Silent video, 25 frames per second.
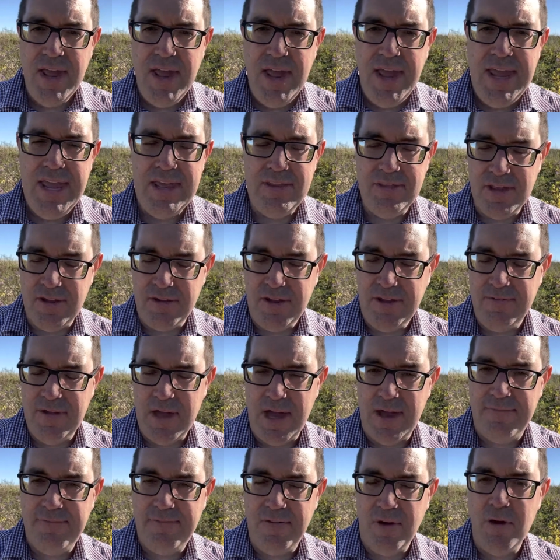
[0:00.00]
in the
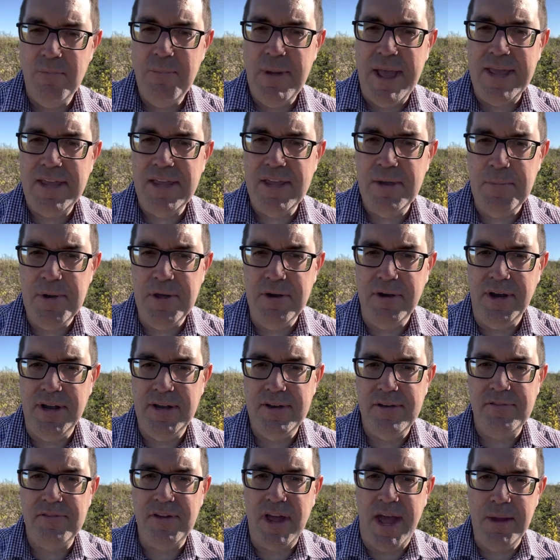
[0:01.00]
Fernbank Community
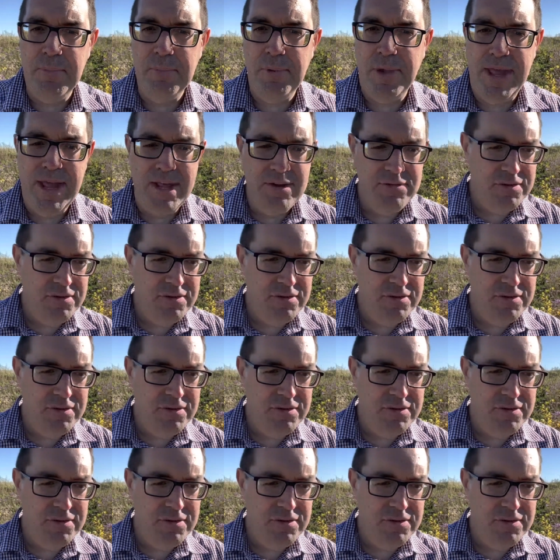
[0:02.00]
Design Plan.